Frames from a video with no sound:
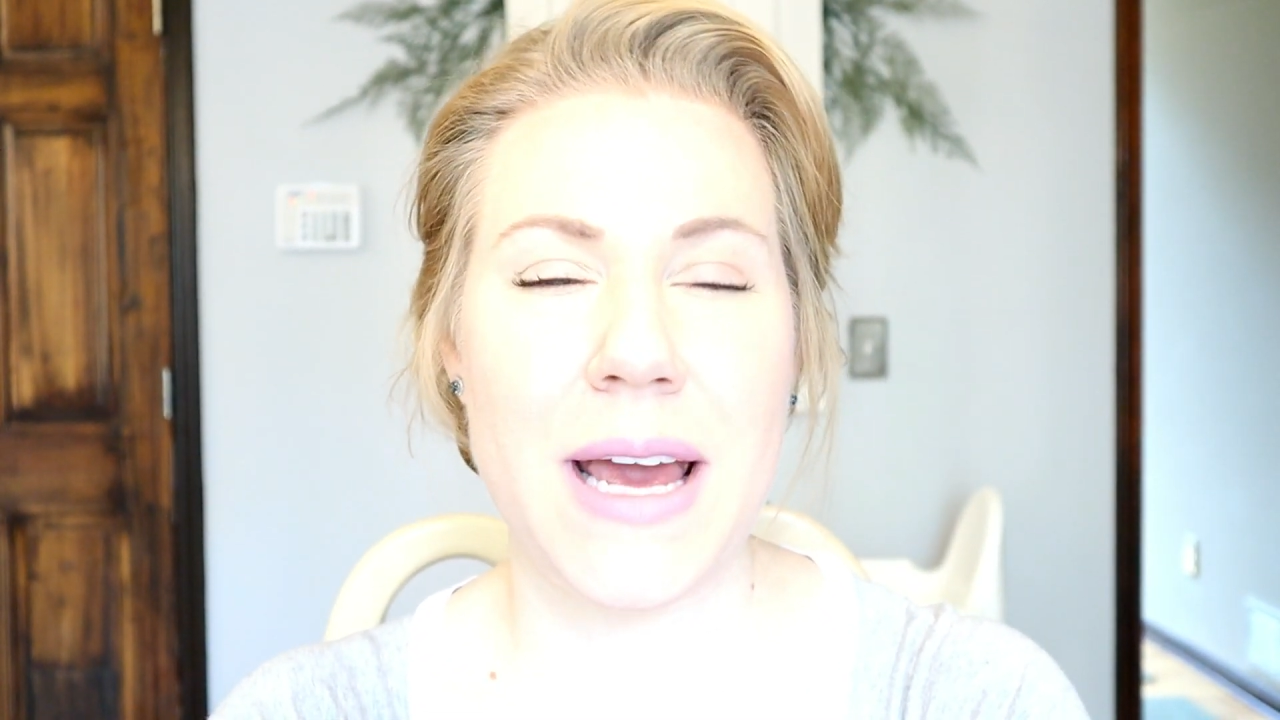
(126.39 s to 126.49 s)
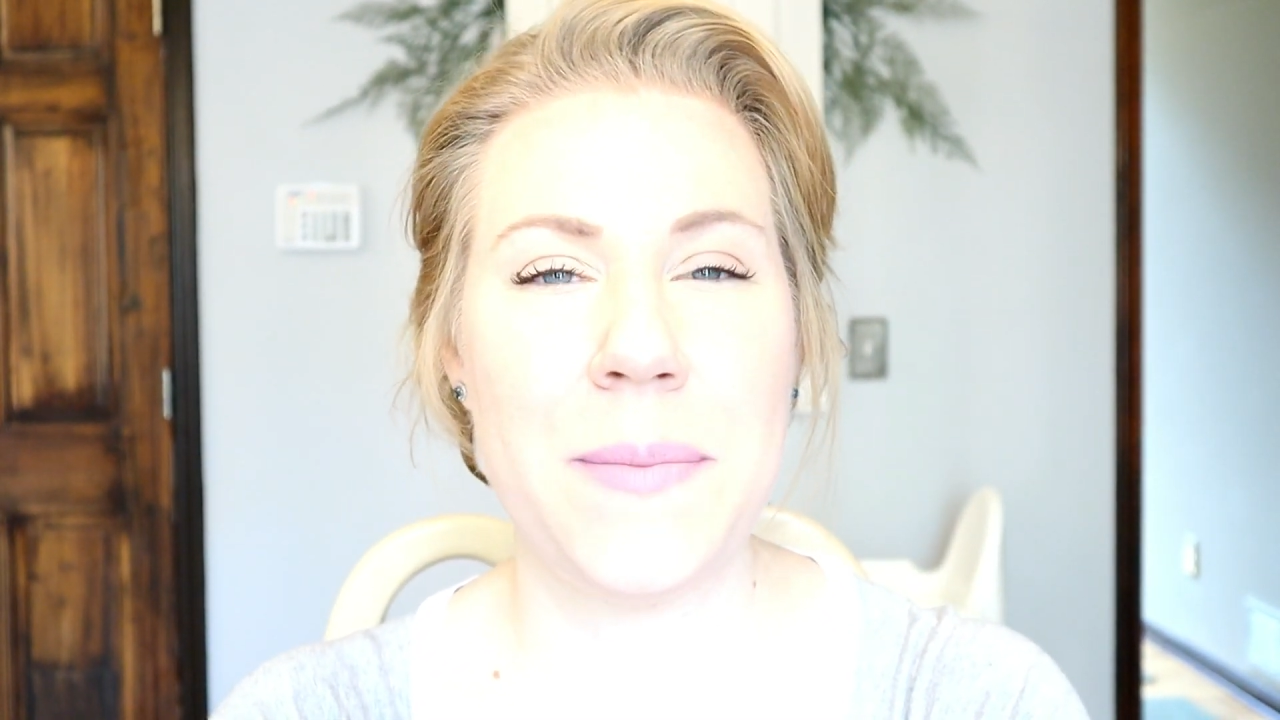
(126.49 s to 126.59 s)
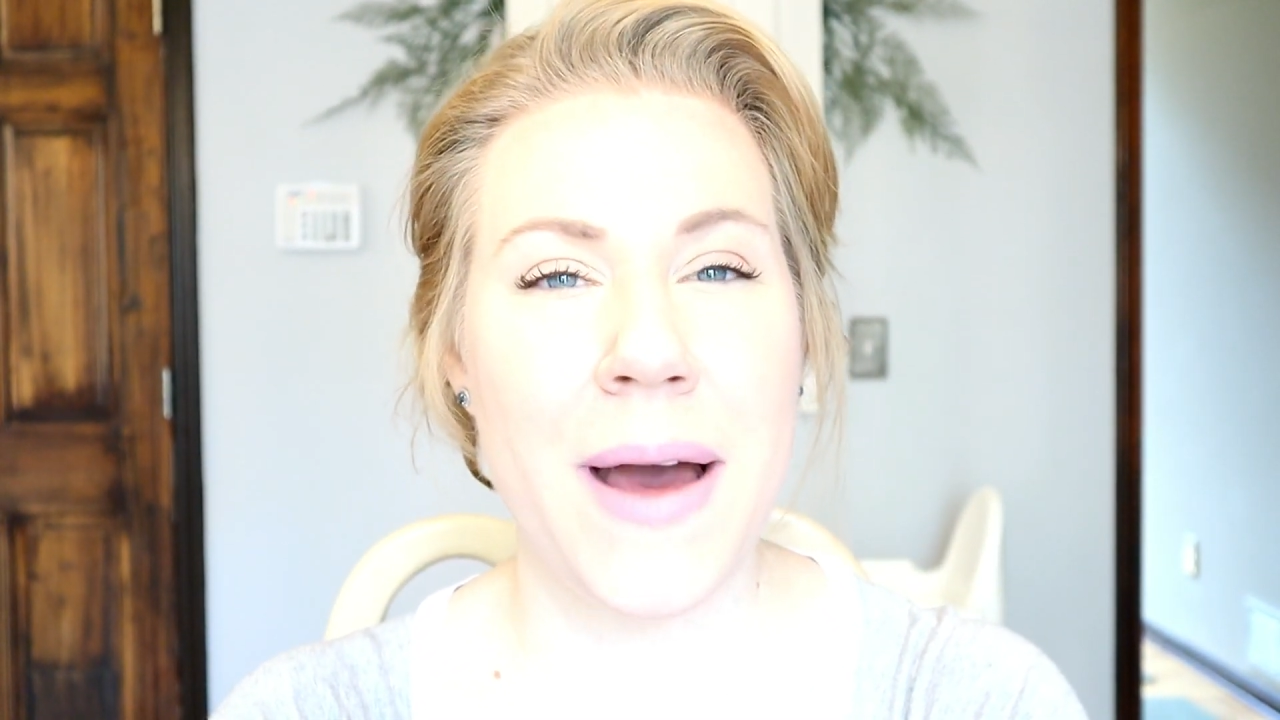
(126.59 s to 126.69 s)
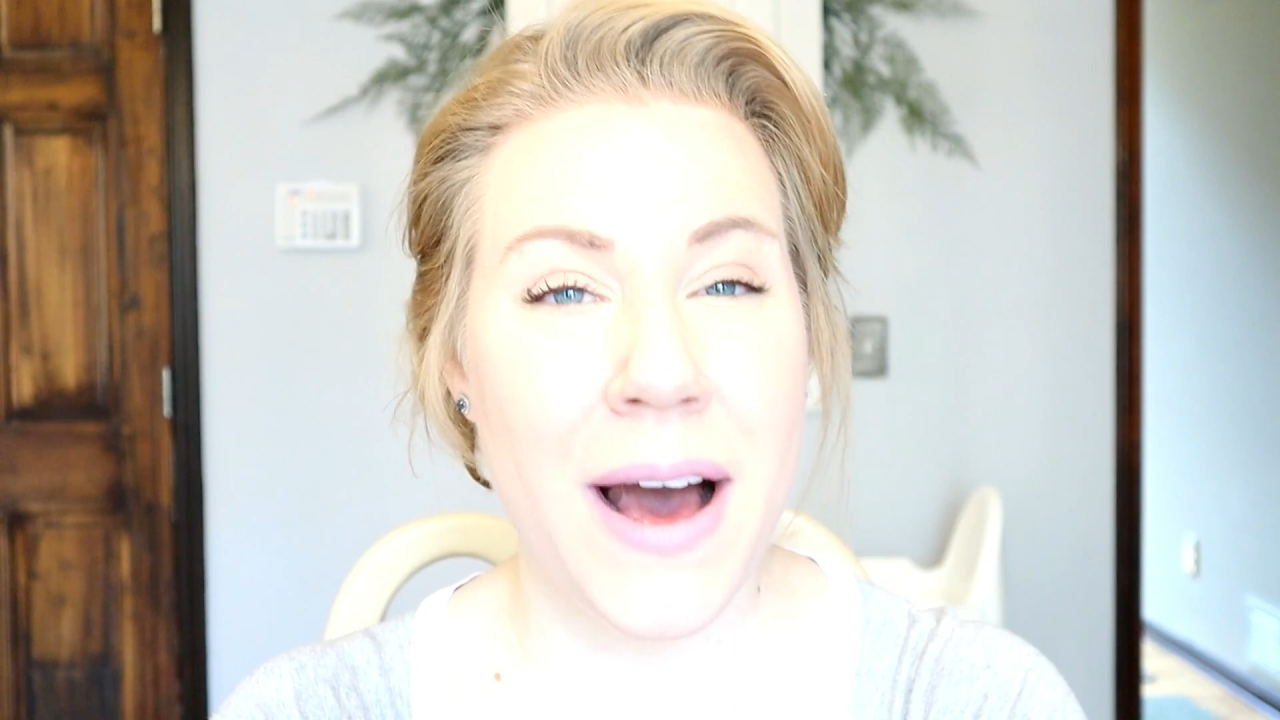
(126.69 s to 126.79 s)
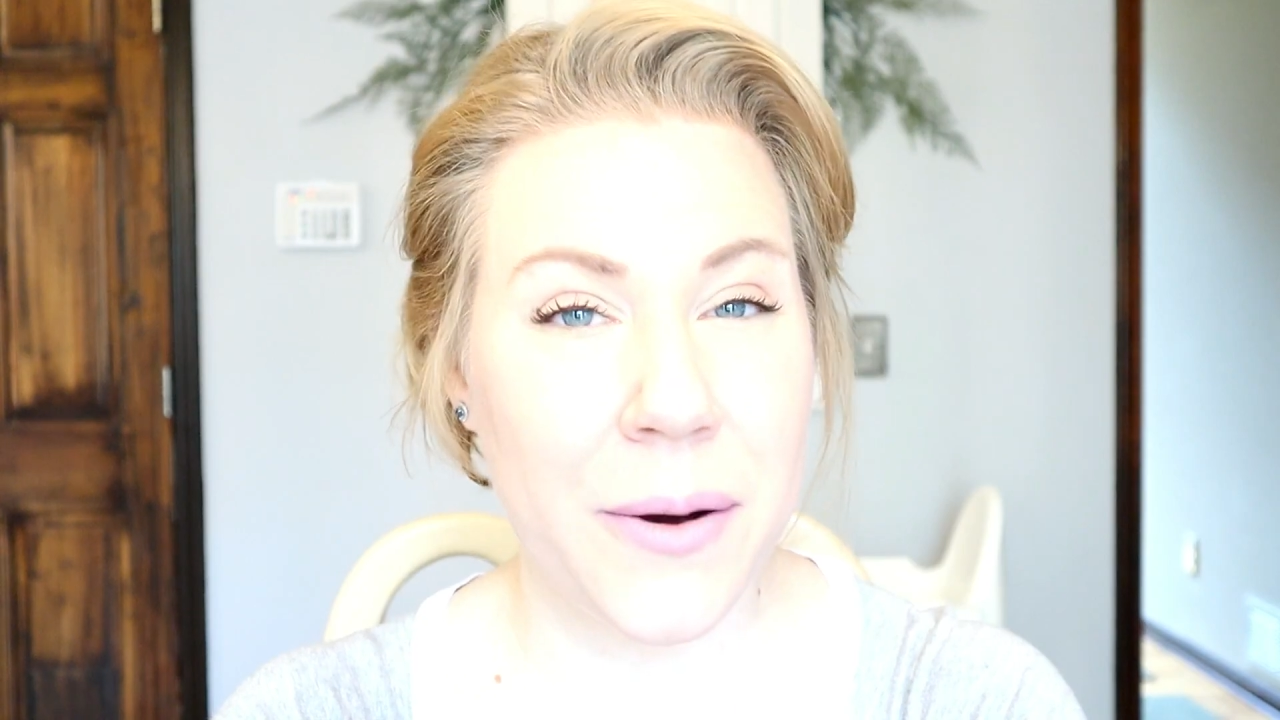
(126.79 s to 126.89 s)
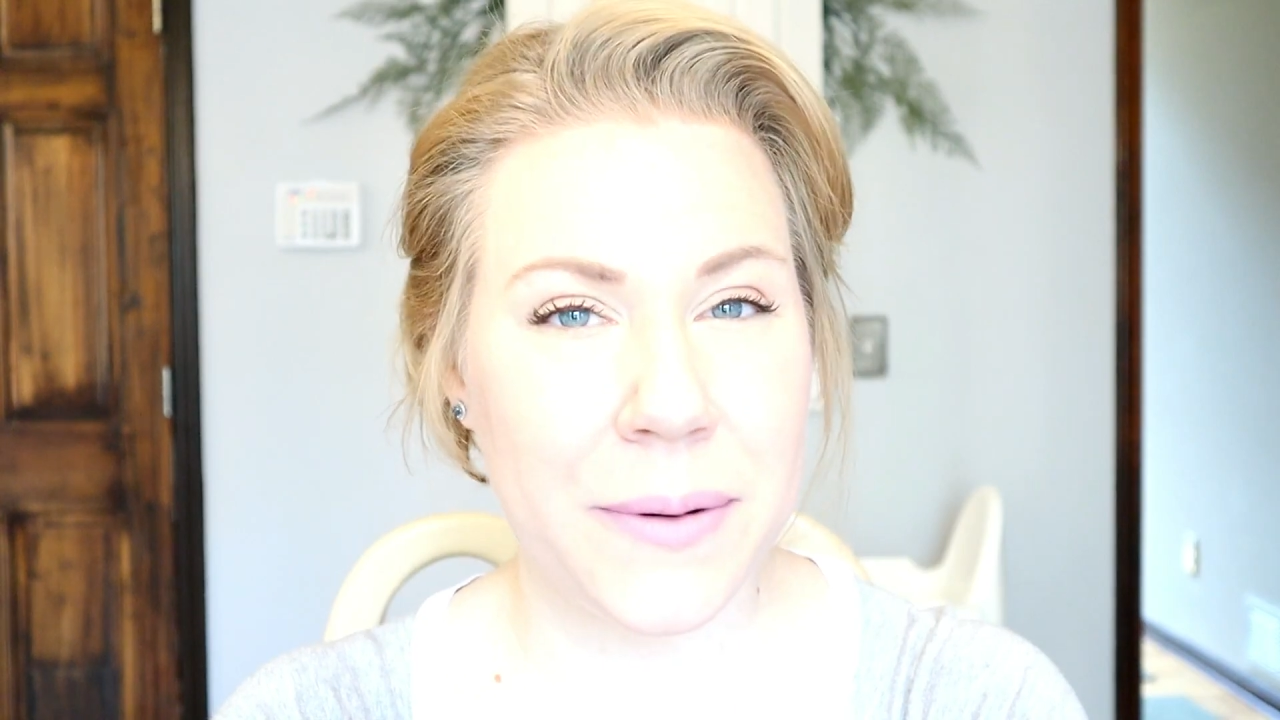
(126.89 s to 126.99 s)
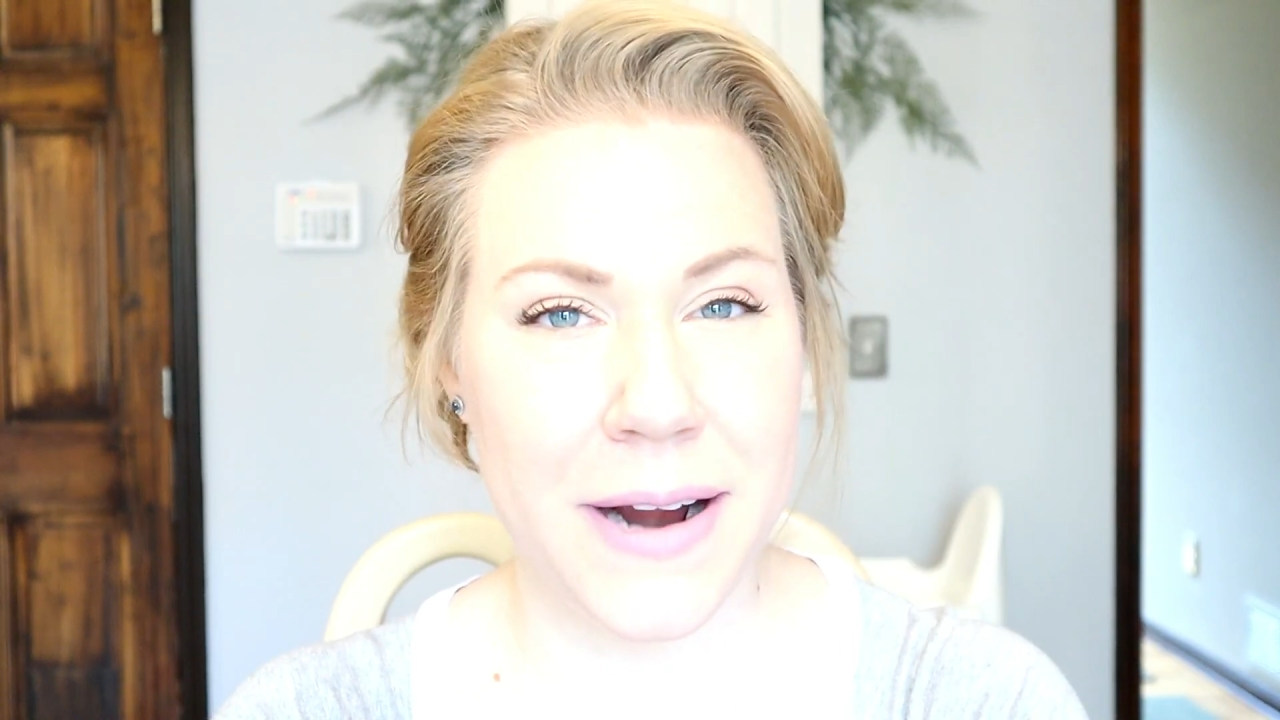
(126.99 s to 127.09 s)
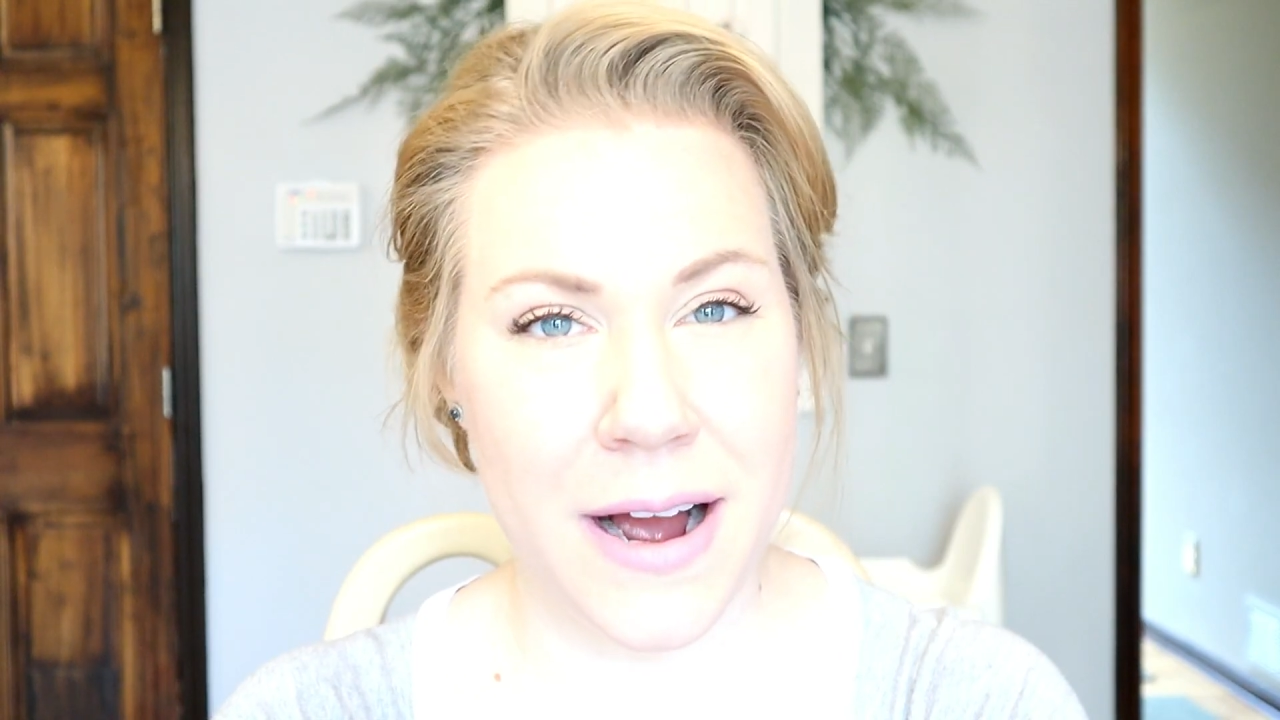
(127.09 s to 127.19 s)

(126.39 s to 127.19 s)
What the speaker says: a power